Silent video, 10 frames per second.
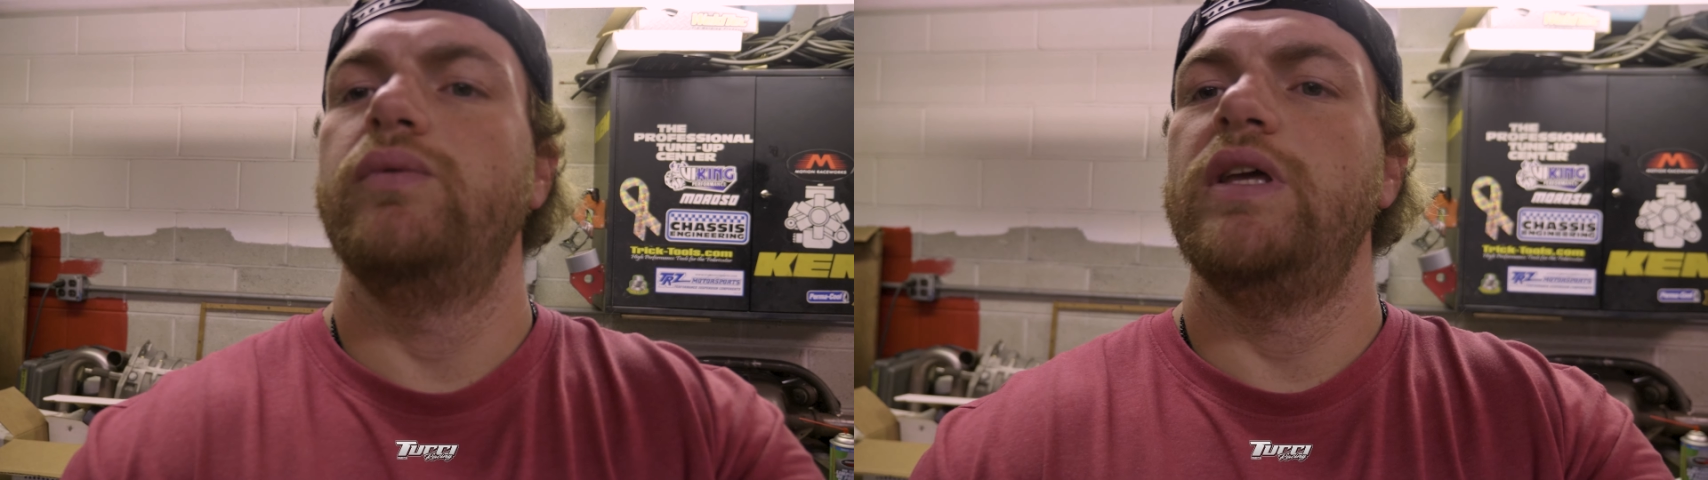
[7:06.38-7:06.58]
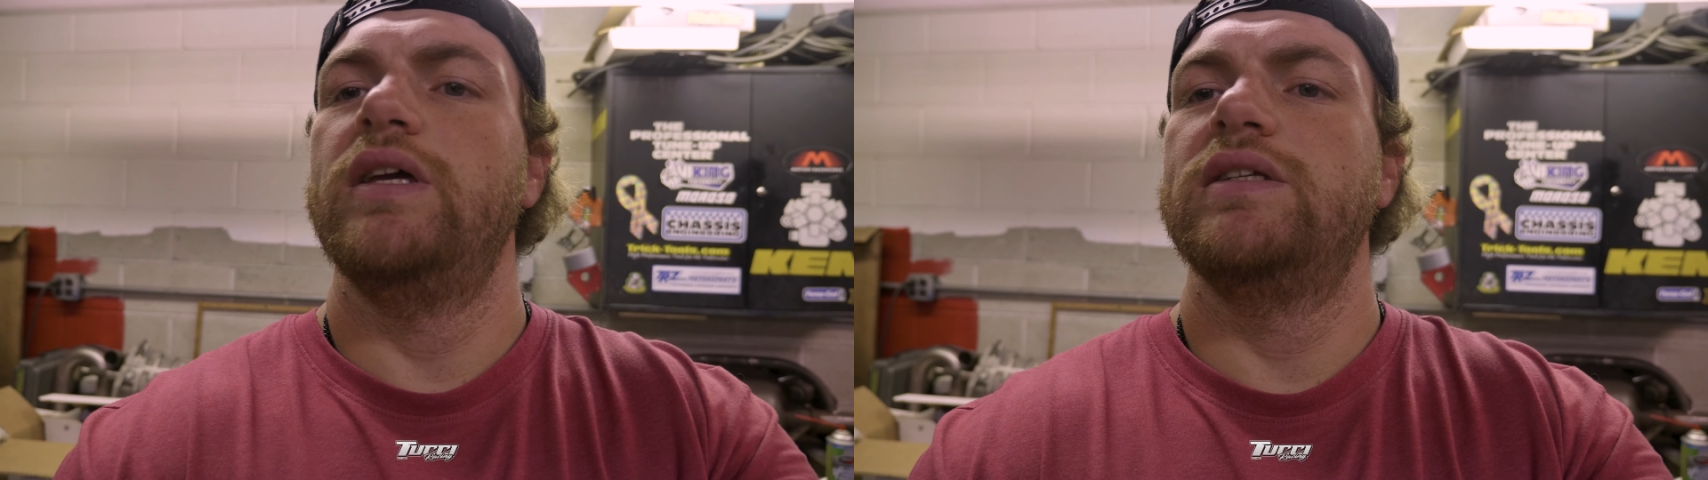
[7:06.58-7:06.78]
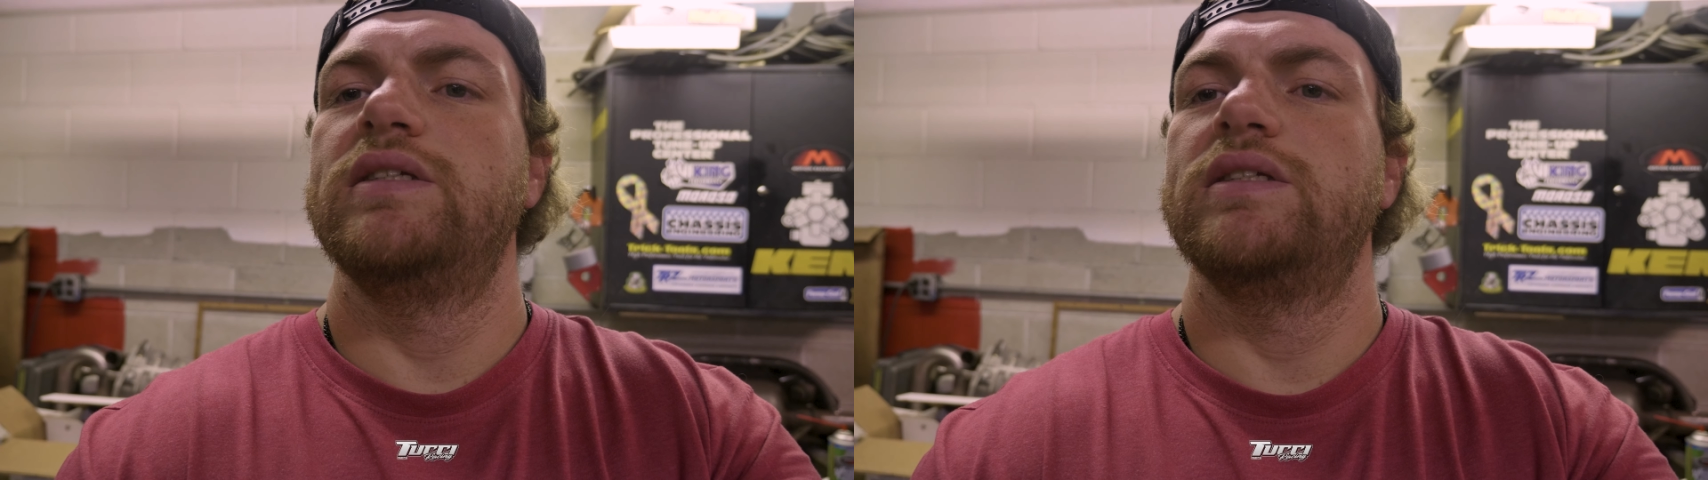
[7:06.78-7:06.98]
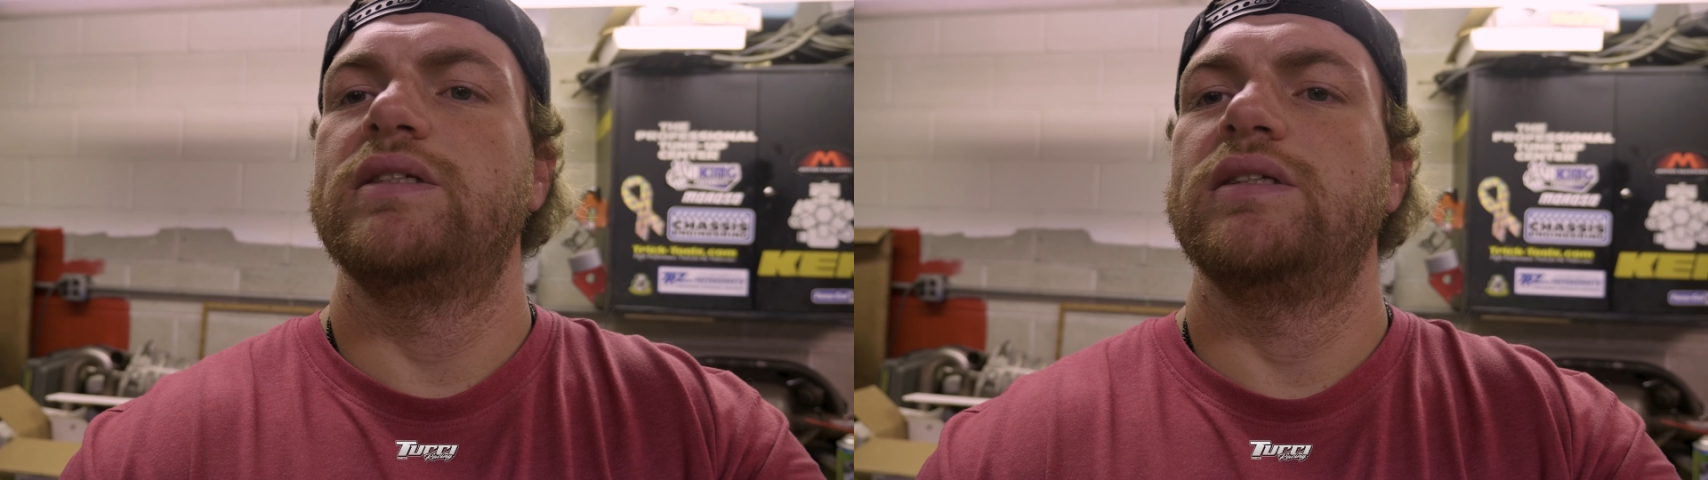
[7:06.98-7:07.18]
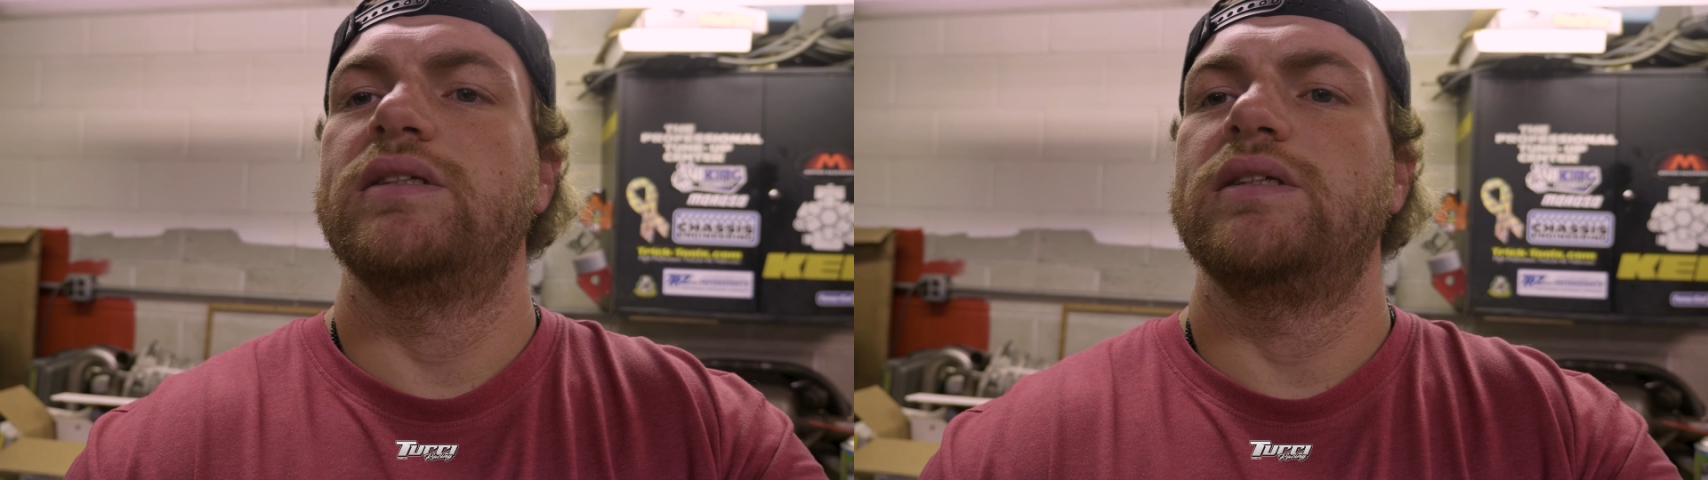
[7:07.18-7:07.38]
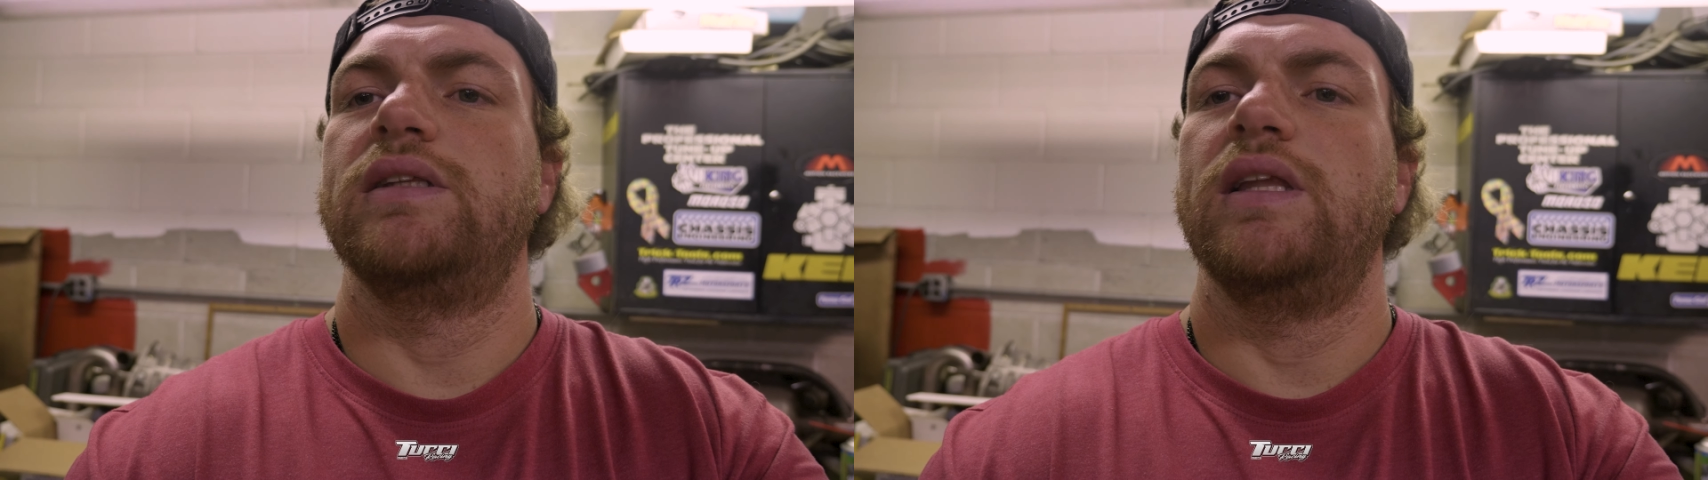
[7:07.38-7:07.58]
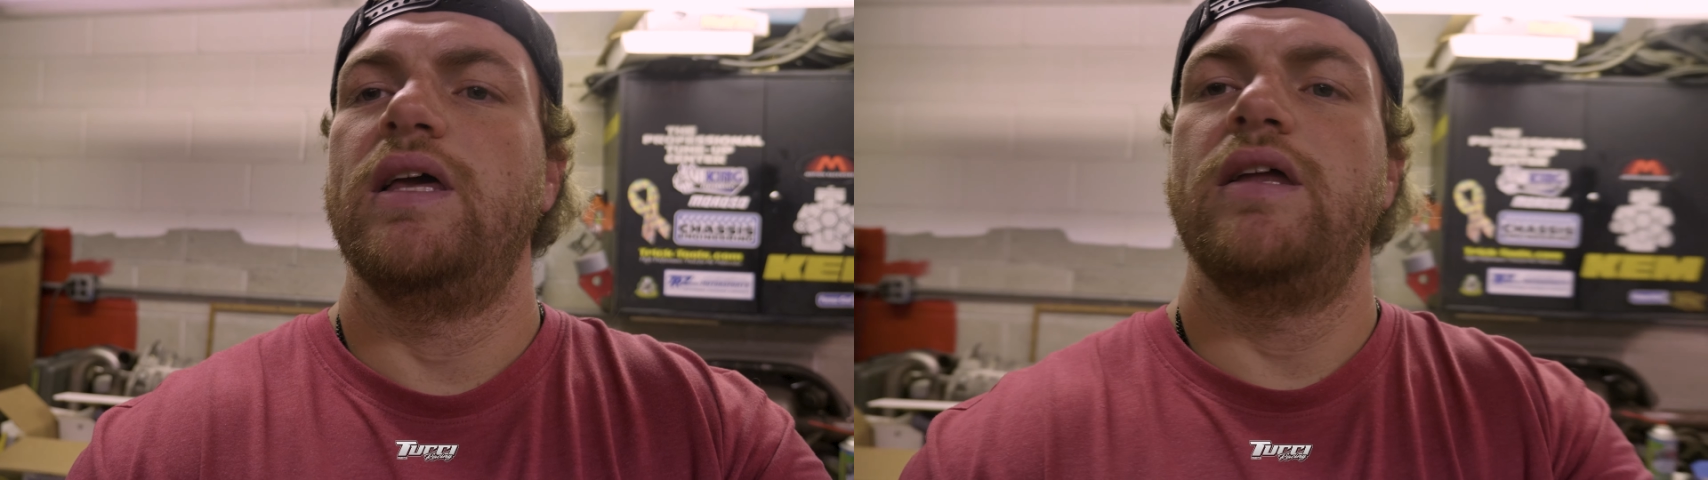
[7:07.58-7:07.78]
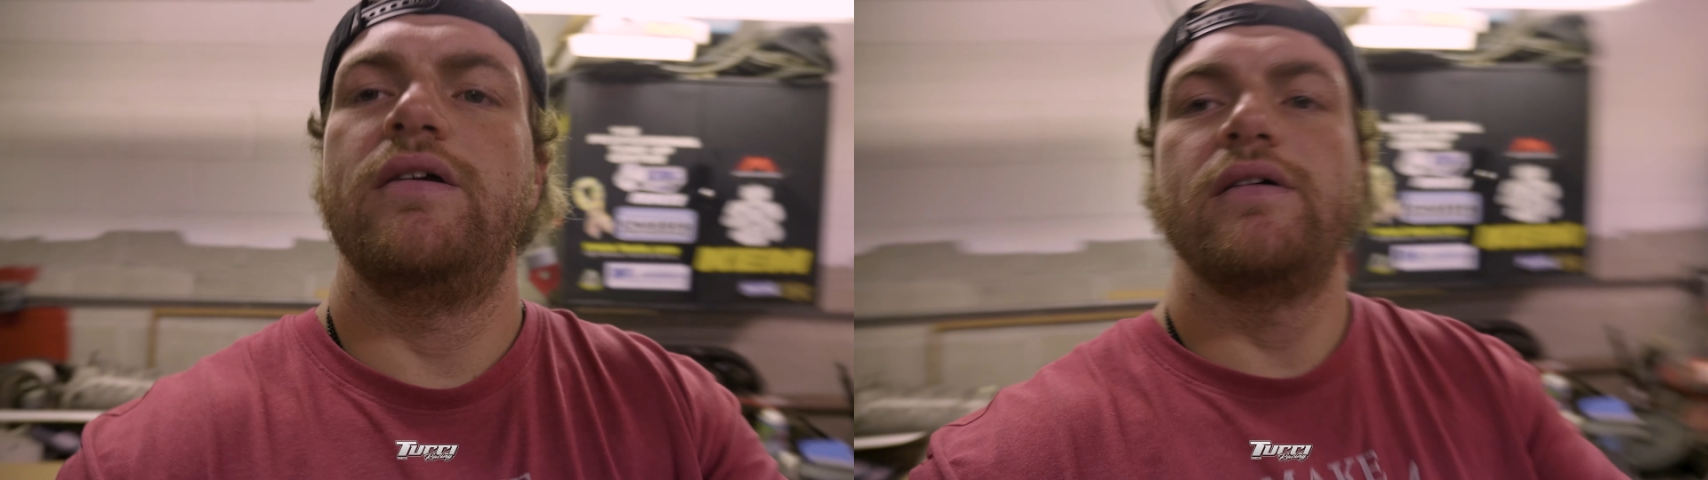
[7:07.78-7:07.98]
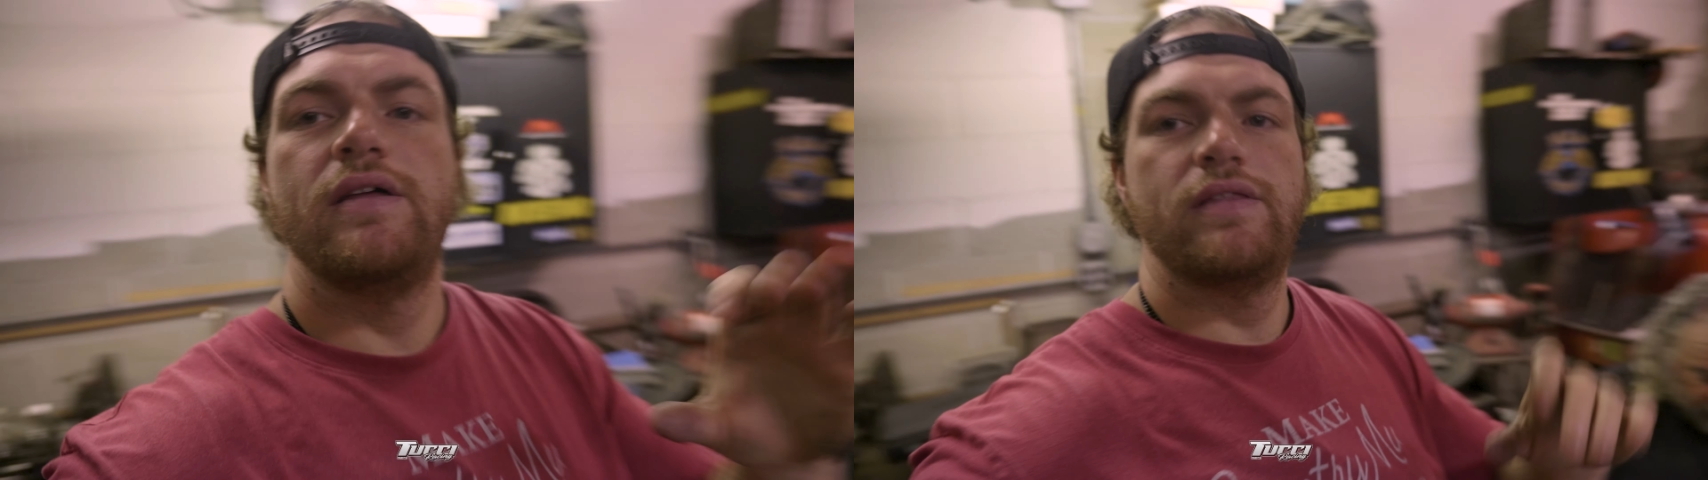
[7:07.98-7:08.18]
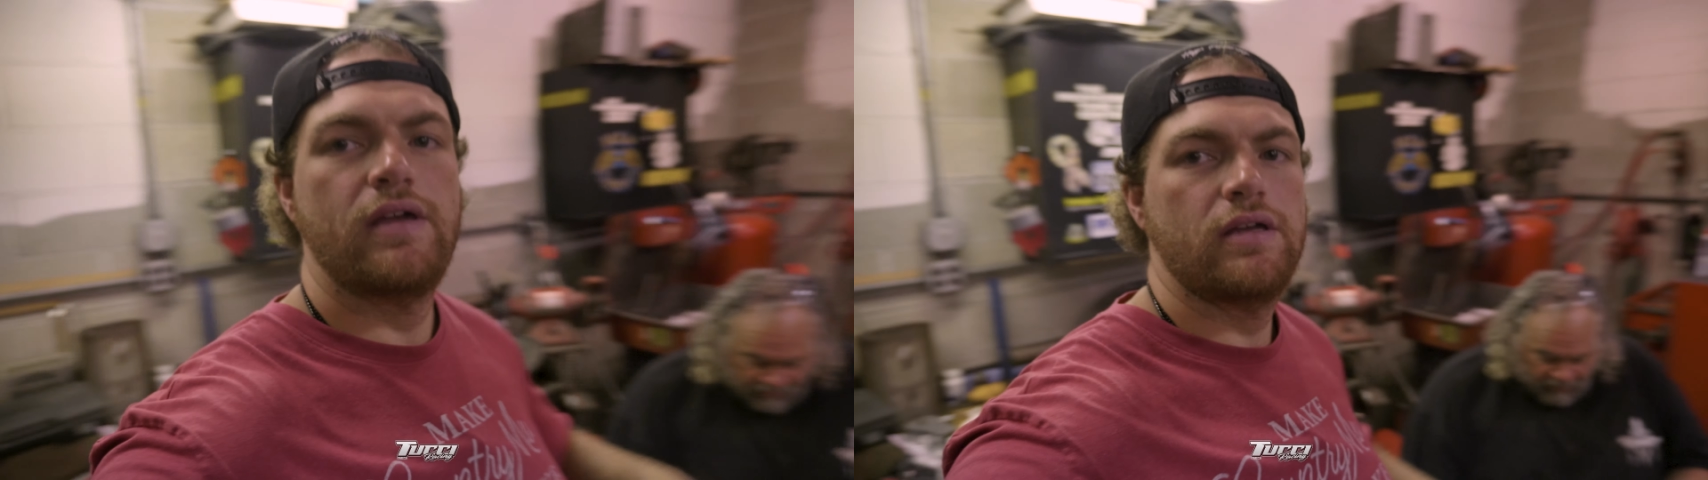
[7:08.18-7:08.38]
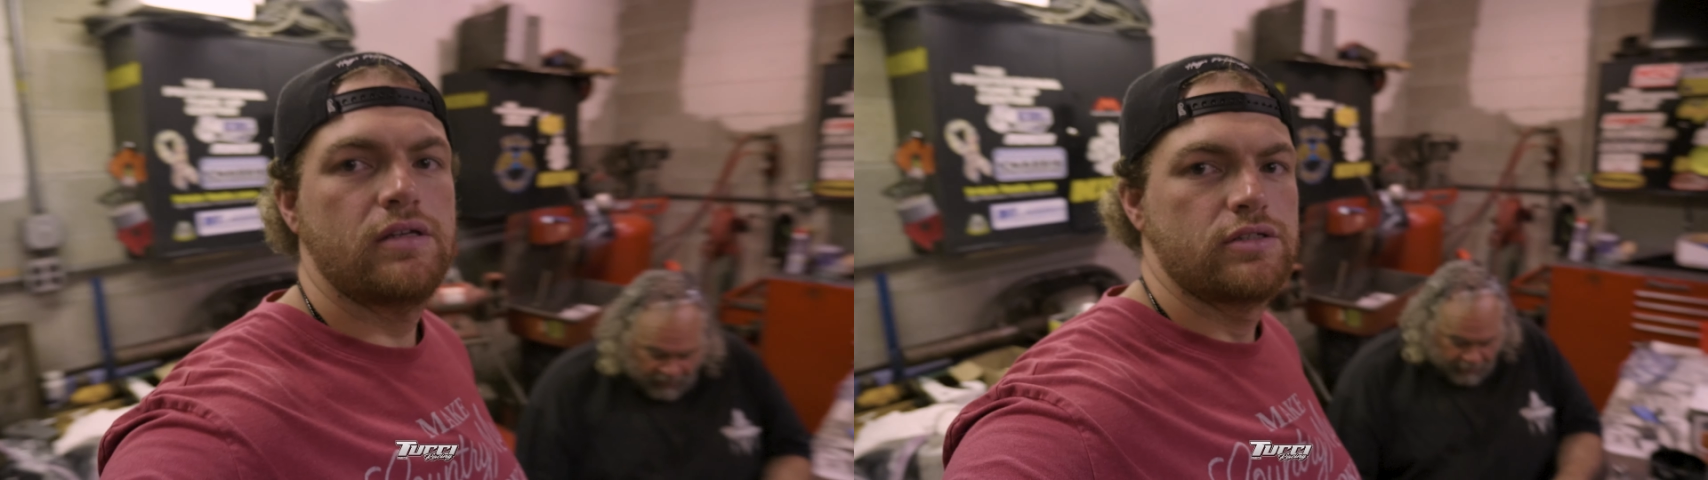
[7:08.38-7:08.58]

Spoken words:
weeks later, I think.